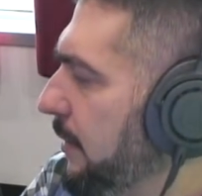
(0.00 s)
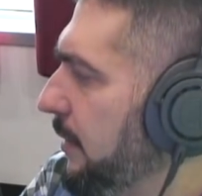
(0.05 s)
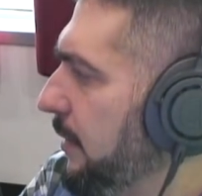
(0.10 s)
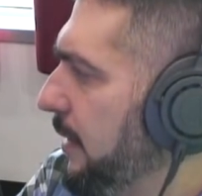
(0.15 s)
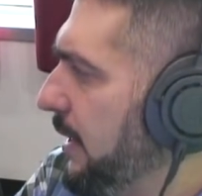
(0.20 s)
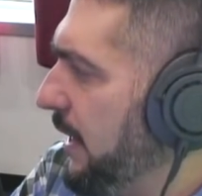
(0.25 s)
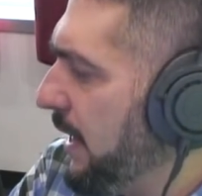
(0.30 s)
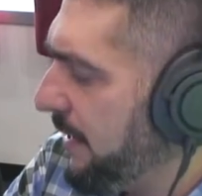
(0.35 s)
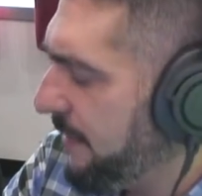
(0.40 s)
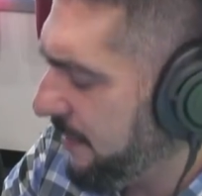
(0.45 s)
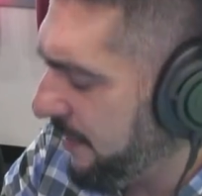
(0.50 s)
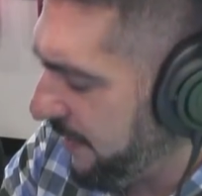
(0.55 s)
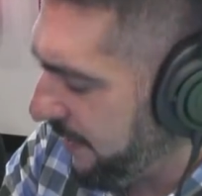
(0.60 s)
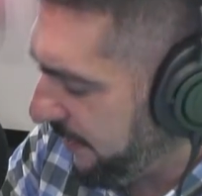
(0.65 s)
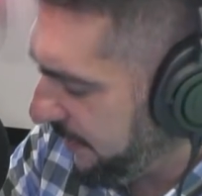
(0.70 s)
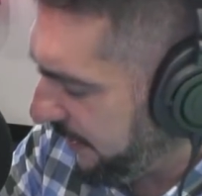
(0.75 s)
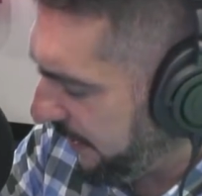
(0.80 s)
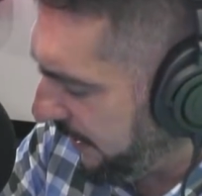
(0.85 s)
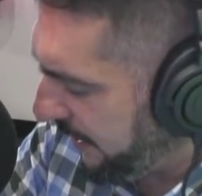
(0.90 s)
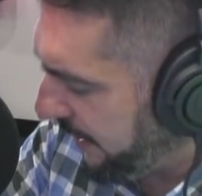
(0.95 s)
And I
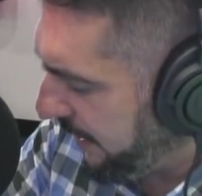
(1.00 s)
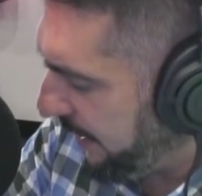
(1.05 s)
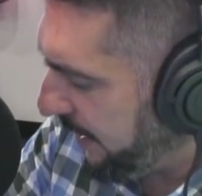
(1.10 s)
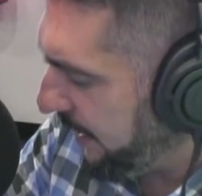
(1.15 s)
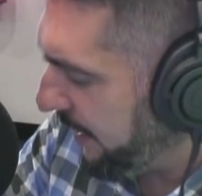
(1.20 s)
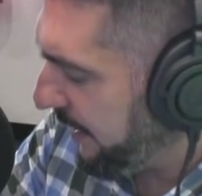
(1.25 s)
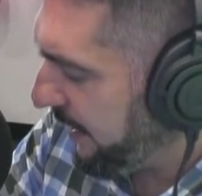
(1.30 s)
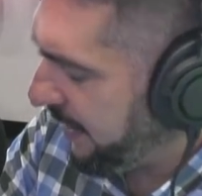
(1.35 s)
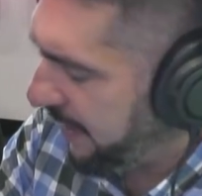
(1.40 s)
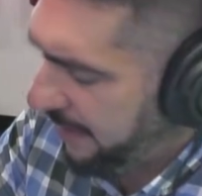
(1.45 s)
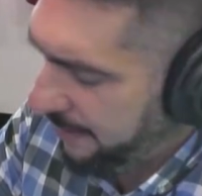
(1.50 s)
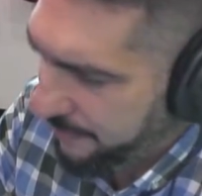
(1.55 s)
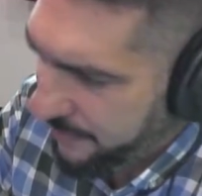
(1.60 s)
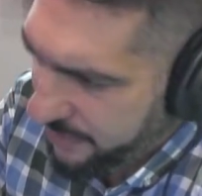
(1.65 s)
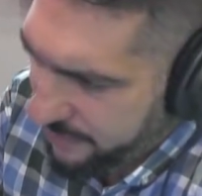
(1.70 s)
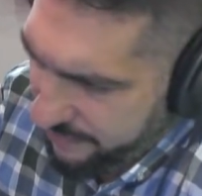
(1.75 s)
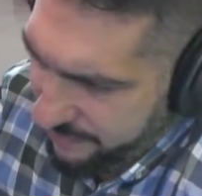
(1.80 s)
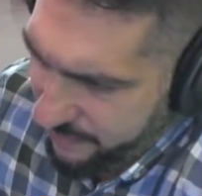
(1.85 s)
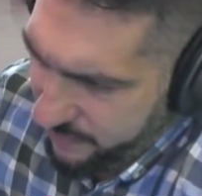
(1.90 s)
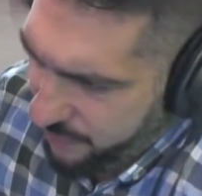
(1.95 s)
think Cam
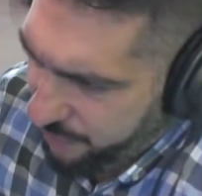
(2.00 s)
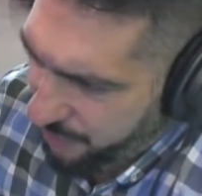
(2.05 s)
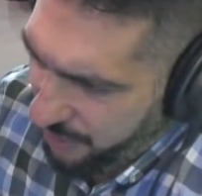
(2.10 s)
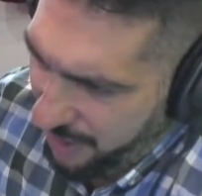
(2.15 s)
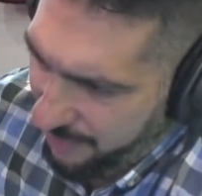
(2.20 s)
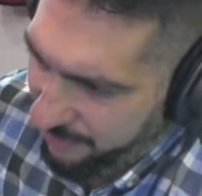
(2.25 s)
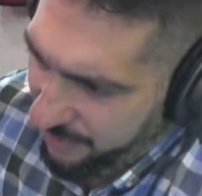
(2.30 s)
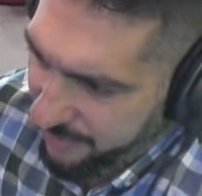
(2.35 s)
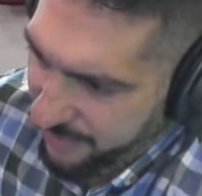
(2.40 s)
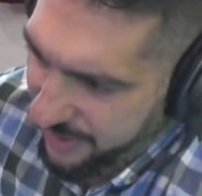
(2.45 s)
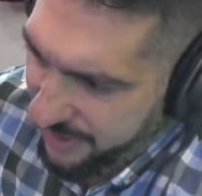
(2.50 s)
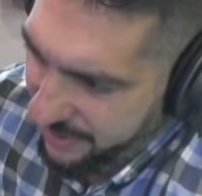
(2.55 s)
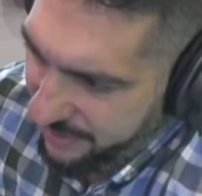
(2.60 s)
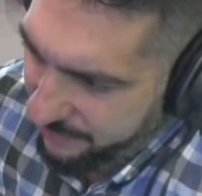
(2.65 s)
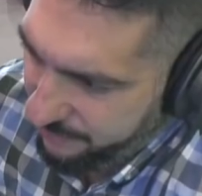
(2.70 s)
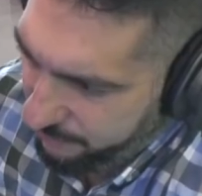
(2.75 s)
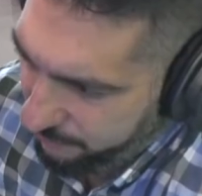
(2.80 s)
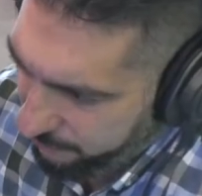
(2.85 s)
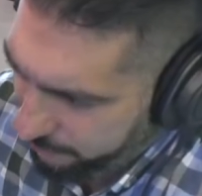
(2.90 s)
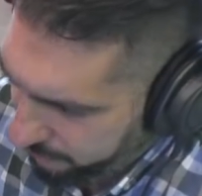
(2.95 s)
Newton would probably be,
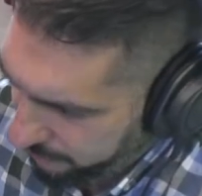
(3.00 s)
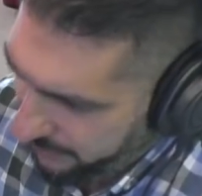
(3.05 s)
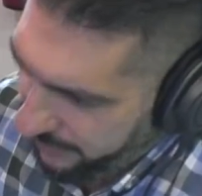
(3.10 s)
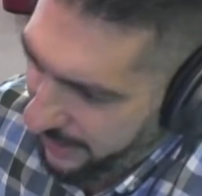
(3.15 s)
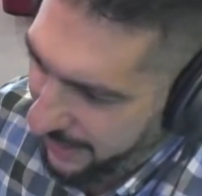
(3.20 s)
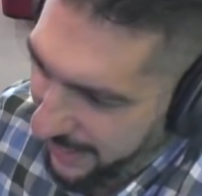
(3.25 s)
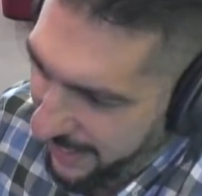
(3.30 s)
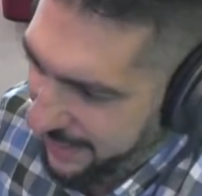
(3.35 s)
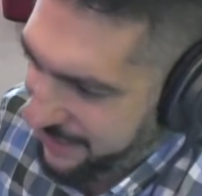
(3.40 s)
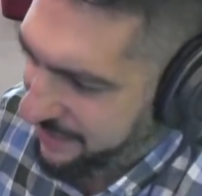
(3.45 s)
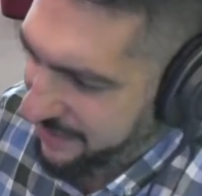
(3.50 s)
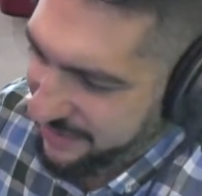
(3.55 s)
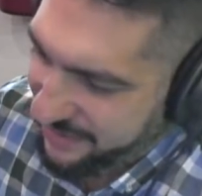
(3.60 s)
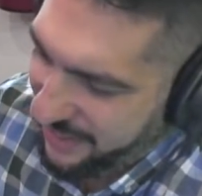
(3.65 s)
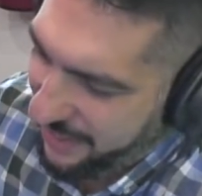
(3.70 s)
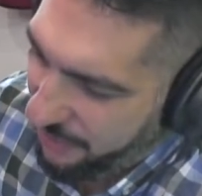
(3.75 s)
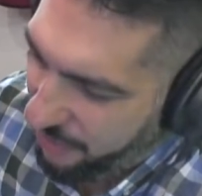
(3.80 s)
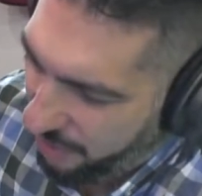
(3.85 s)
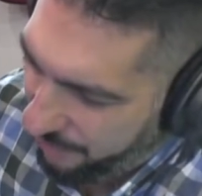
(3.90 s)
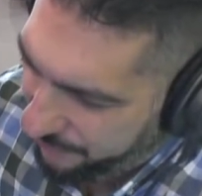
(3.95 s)
as they
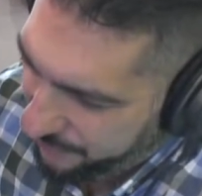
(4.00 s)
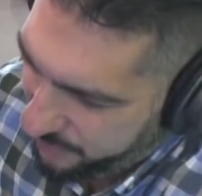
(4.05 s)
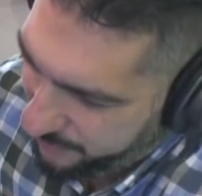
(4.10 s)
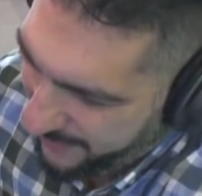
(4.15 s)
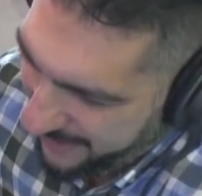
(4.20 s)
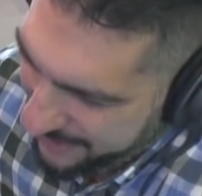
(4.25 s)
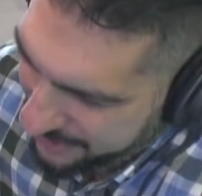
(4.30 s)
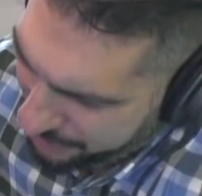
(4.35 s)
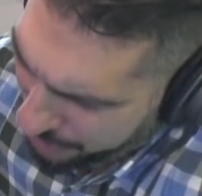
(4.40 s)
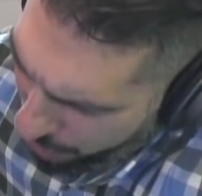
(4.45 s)
say in Office Space,